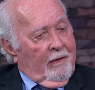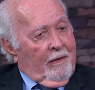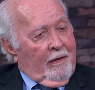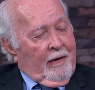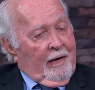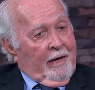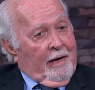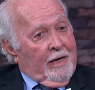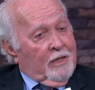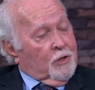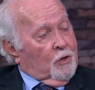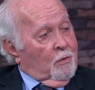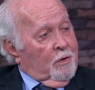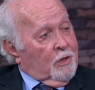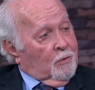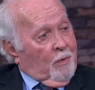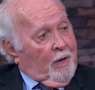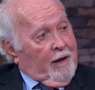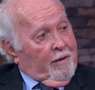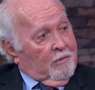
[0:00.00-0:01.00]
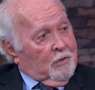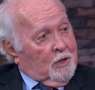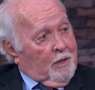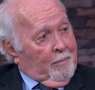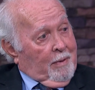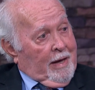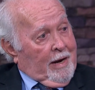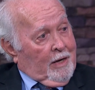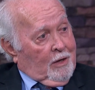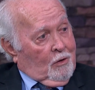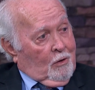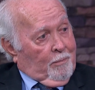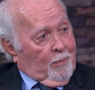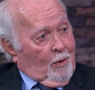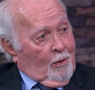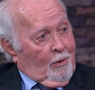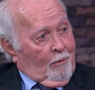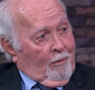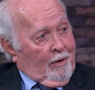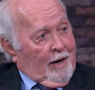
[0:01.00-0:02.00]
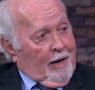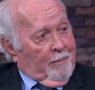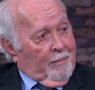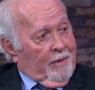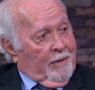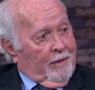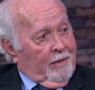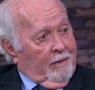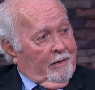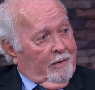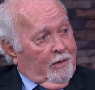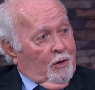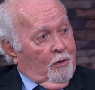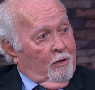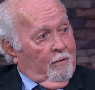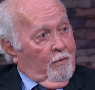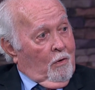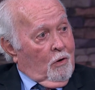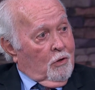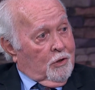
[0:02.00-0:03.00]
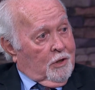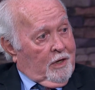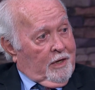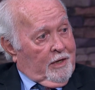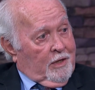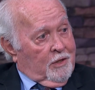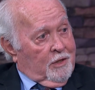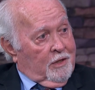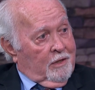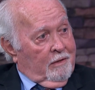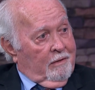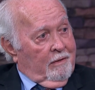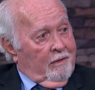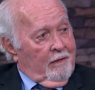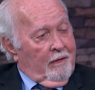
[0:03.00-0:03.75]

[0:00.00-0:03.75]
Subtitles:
And that's the reason we have a sabbatical program in universities.